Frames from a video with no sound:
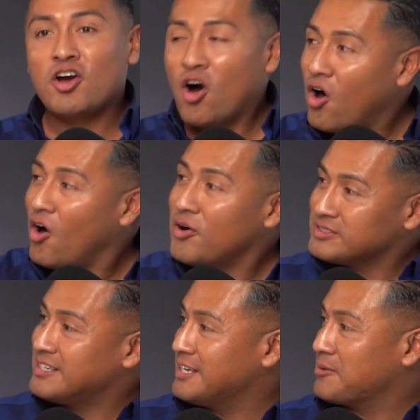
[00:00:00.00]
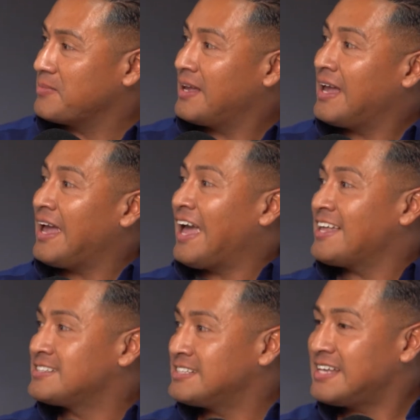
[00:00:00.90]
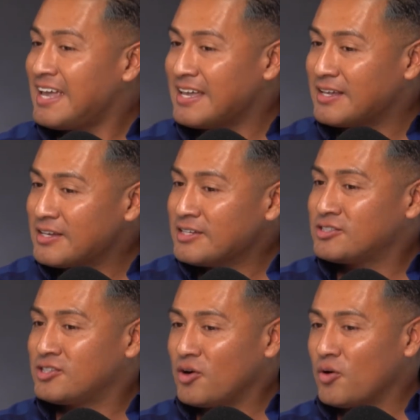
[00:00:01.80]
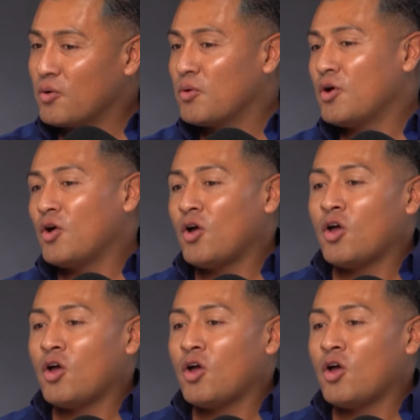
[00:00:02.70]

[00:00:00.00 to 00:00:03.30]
calls him and says, Hey, so